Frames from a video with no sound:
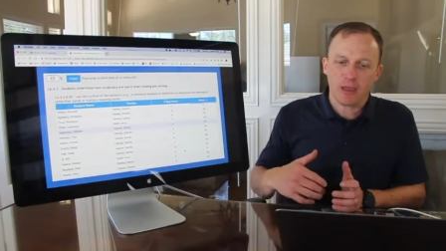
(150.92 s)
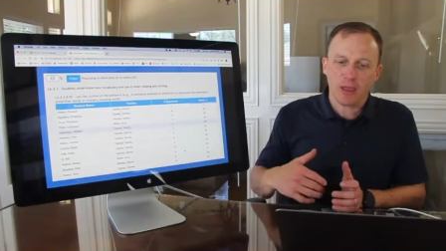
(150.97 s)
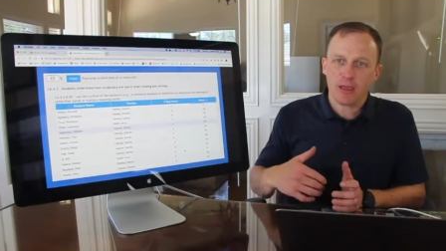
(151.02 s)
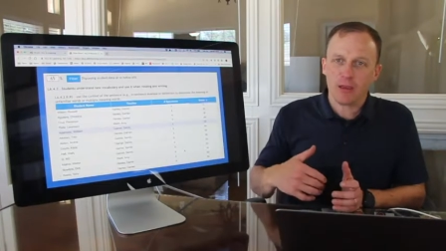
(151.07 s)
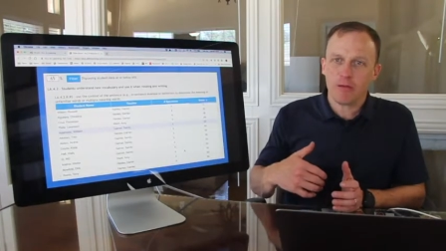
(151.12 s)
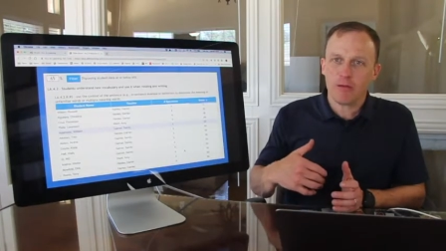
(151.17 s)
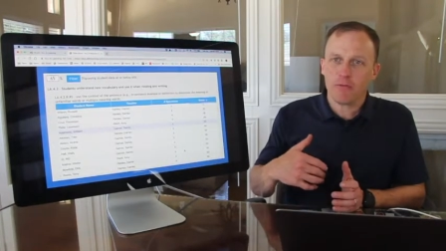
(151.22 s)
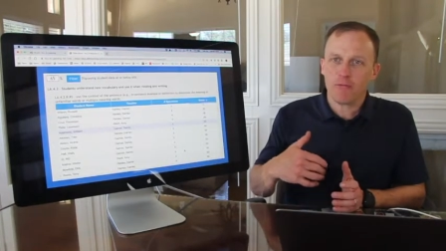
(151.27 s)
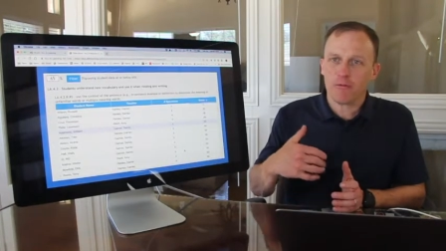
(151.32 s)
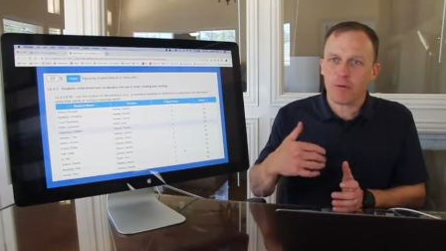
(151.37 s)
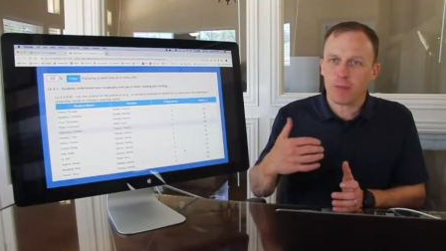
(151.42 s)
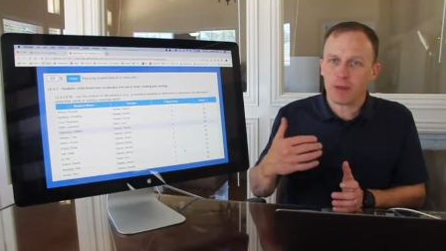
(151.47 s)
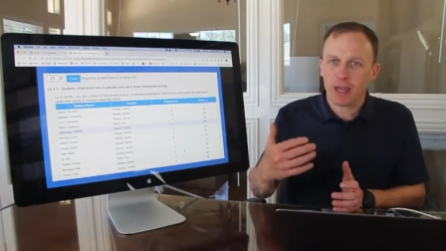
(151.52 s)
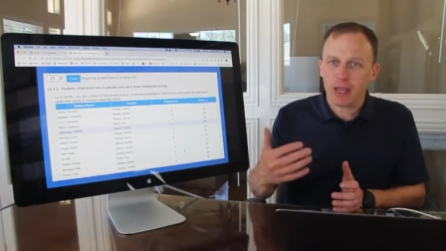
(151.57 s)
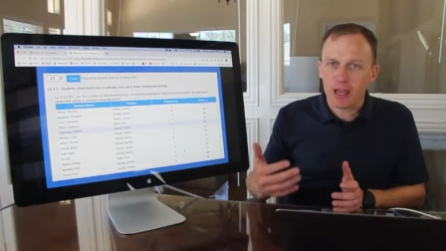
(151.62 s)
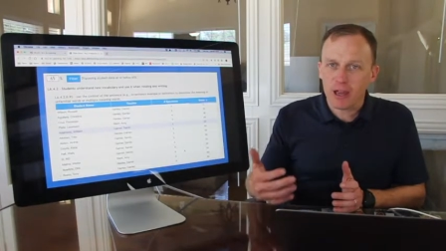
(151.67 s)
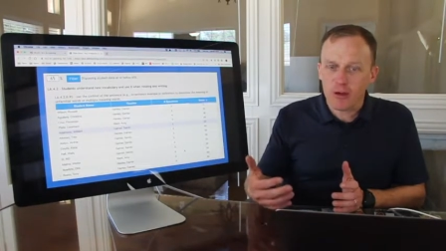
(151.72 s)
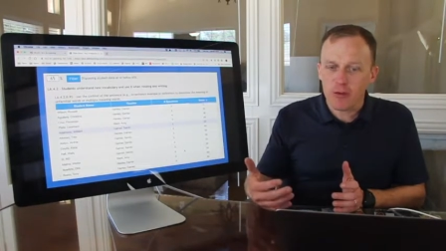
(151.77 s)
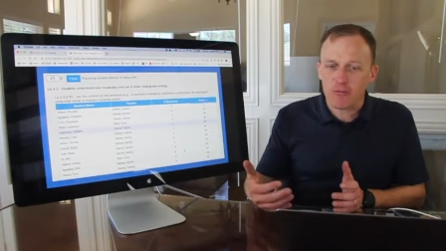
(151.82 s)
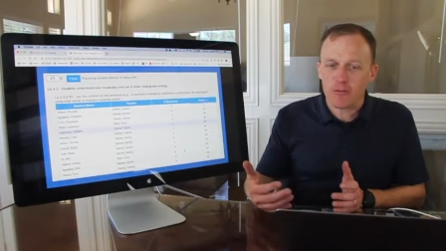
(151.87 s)
And then from
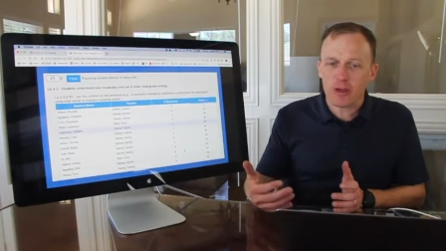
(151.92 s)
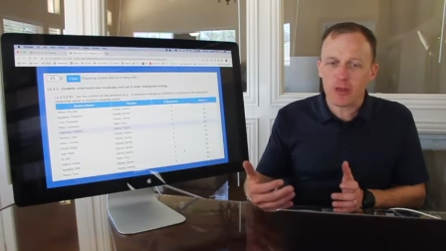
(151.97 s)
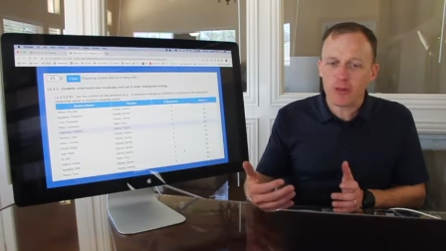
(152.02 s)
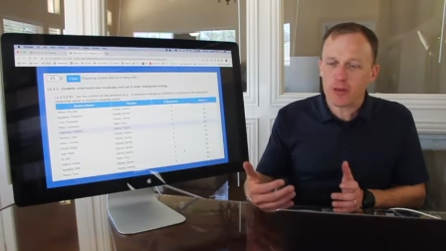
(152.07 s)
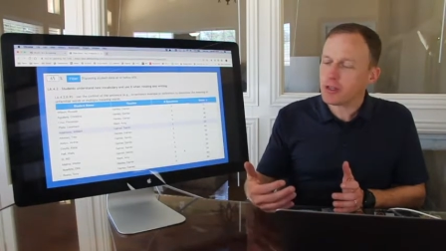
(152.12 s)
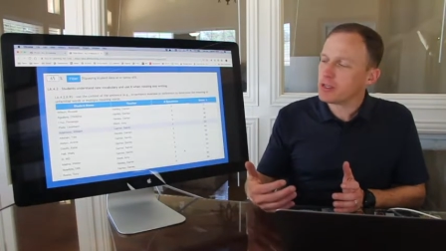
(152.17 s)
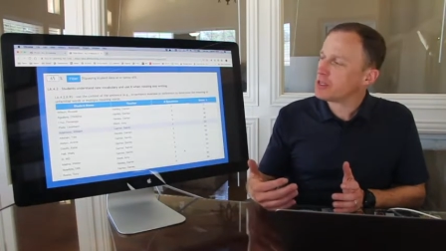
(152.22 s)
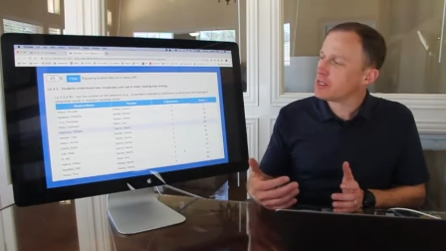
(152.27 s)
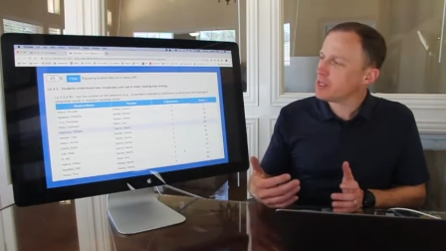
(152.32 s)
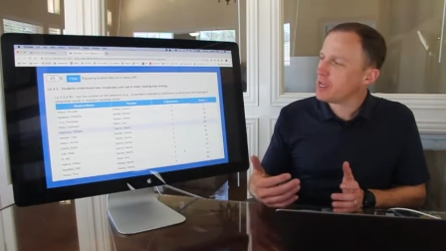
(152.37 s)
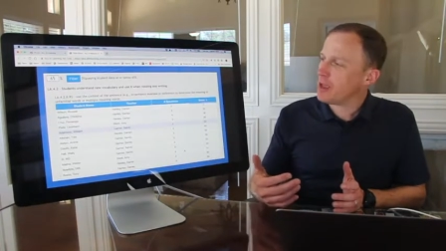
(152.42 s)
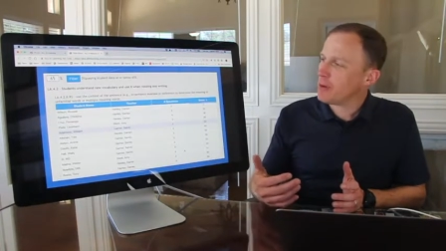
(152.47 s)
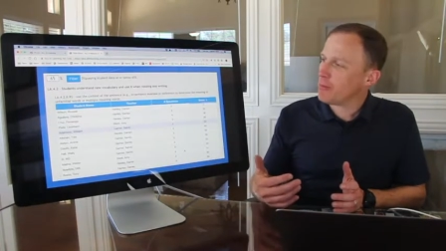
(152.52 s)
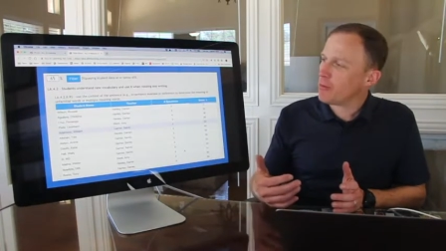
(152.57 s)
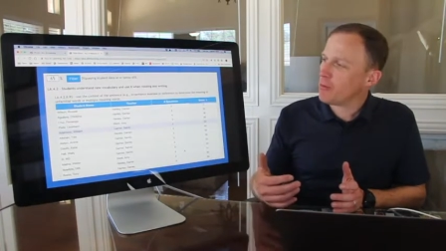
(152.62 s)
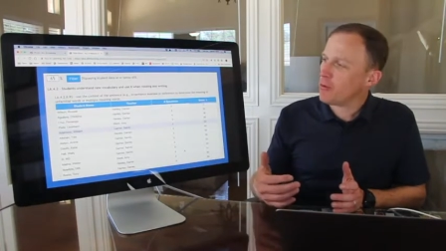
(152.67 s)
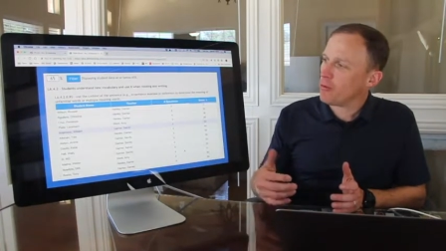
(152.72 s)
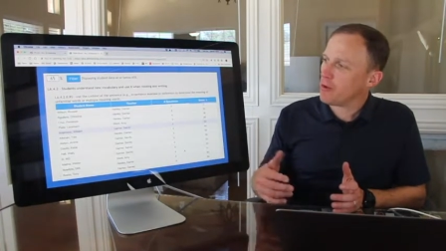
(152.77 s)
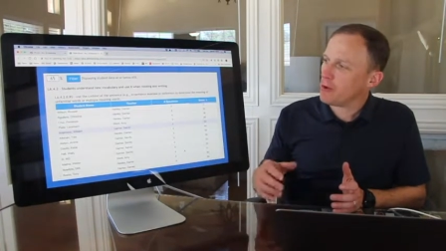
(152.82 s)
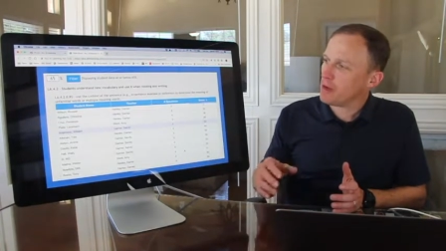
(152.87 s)
an intervention
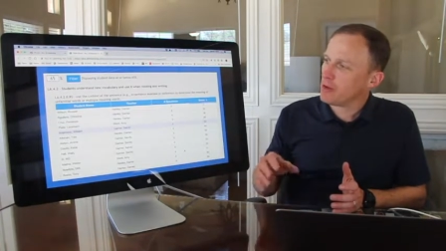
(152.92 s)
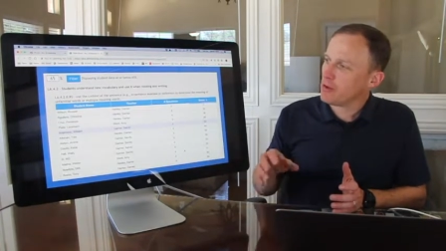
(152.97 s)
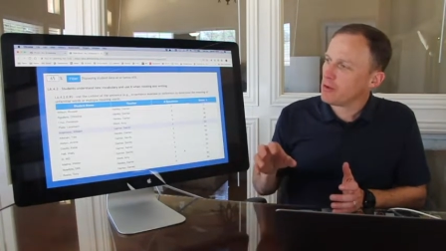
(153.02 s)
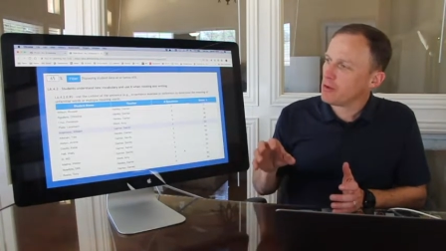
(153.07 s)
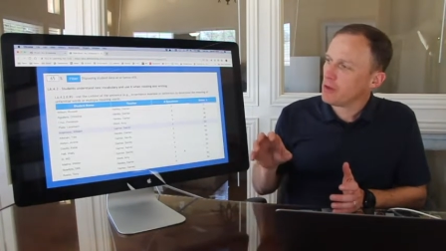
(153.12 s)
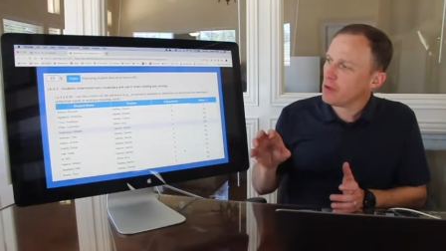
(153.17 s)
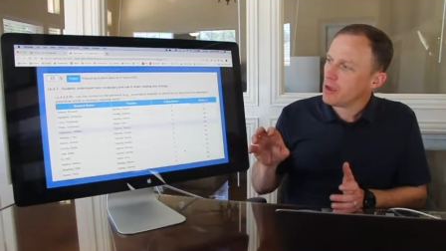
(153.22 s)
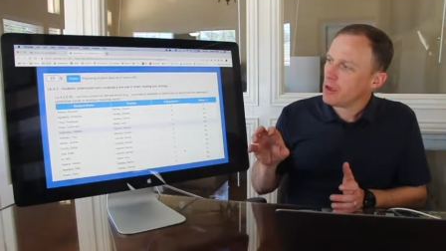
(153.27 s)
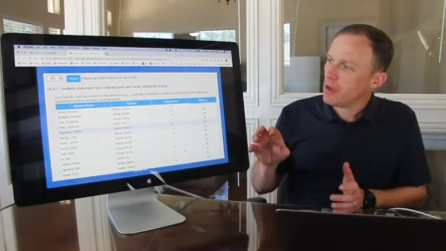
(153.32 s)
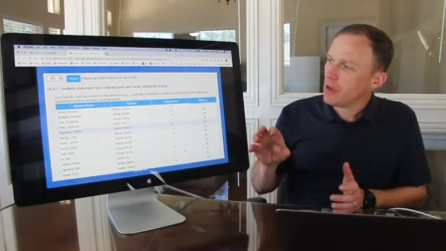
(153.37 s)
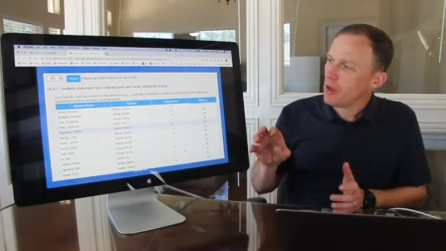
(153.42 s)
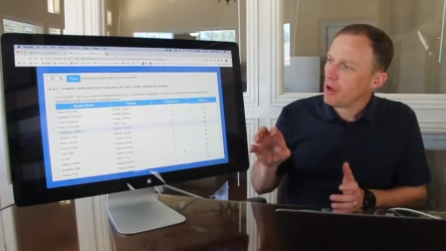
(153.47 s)
standpoint,